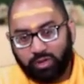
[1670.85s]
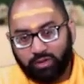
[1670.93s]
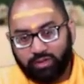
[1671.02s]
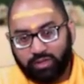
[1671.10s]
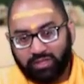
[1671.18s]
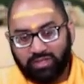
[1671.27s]

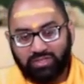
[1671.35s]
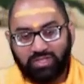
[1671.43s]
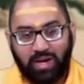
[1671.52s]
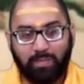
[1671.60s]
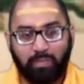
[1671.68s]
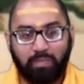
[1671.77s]
heritage is
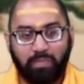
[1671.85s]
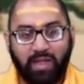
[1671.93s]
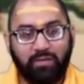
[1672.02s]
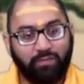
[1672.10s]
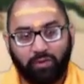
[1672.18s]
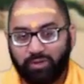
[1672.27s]
not
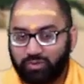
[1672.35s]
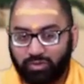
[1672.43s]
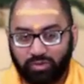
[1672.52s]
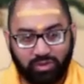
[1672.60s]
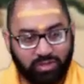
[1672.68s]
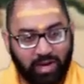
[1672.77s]
meant for a
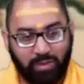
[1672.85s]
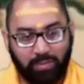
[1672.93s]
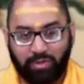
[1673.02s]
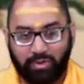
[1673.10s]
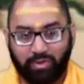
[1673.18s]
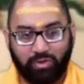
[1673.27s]
certain time
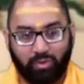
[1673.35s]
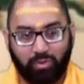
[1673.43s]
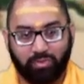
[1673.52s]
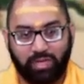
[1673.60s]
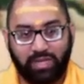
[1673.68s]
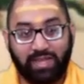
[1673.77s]
period
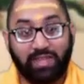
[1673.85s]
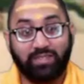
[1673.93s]
only.